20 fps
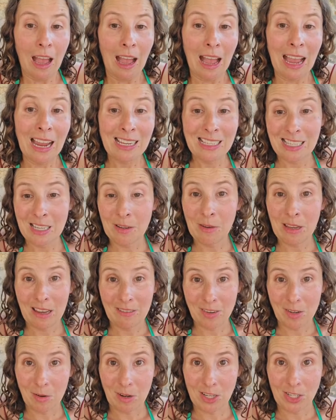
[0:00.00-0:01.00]
I see we have
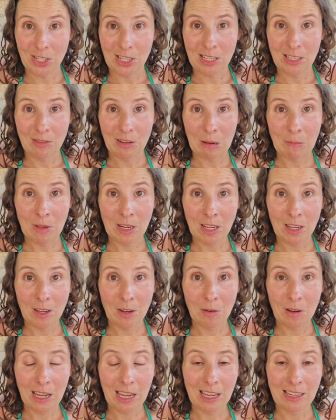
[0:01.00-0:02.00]
a question, so I'm going to go
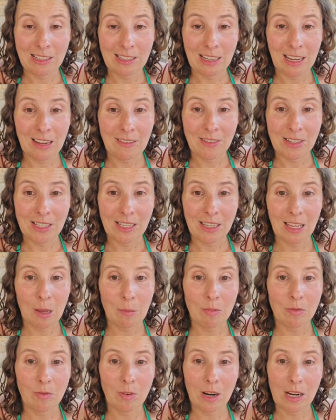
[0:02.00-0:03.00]
ahead and dive into that
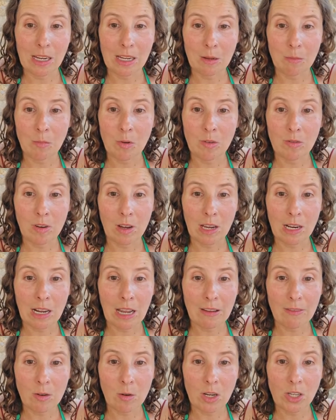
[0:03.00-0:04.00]
before I can move on. I
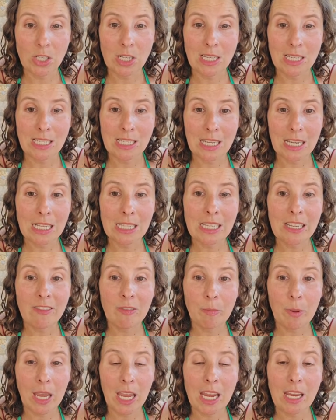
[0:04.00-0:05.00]
have a question. Is sick leave
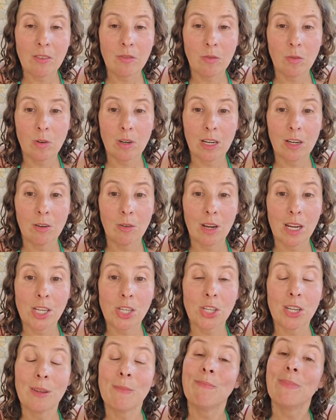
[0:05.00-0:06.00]
paid for in
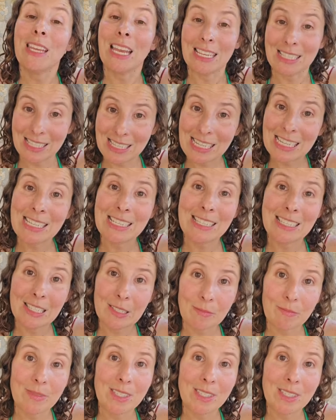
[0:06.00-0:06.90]
Croatia? Yes, it is.